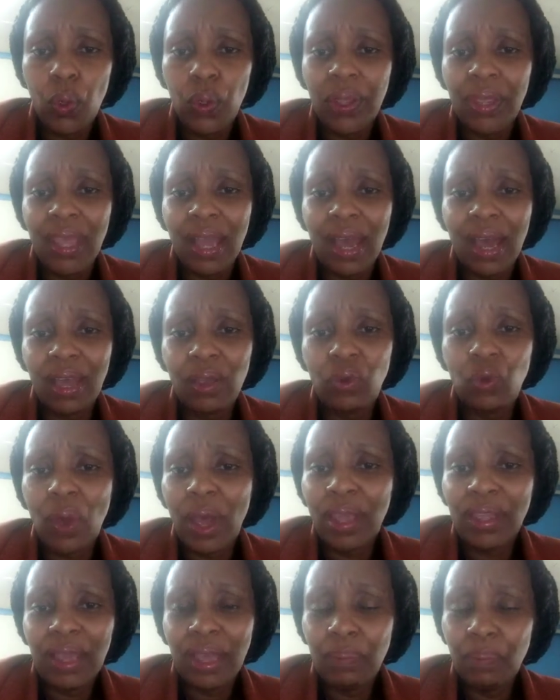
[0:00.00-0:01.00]
Yeah,
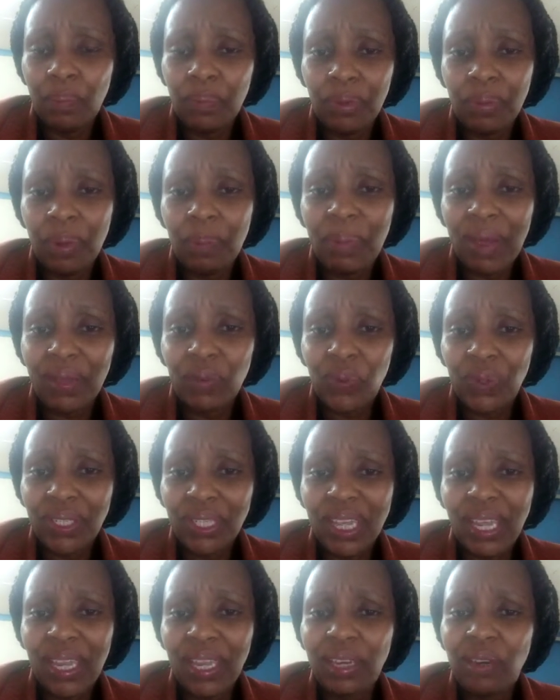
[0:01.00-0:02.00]
I remember I
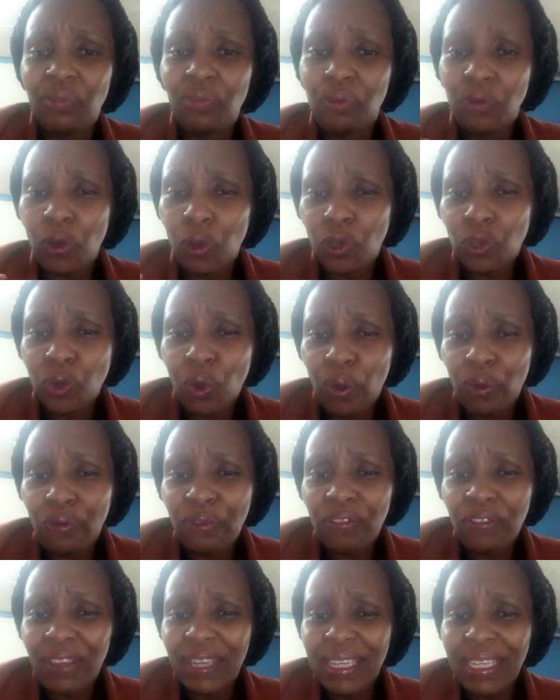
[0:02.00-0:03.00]
said front
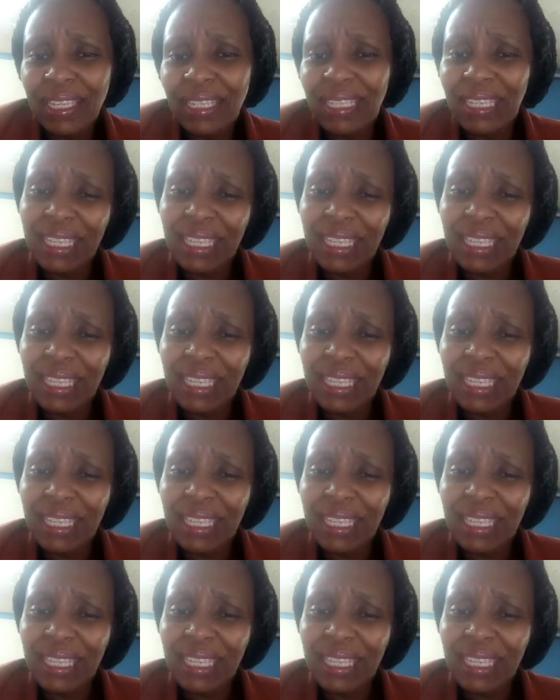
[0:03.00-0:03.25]
office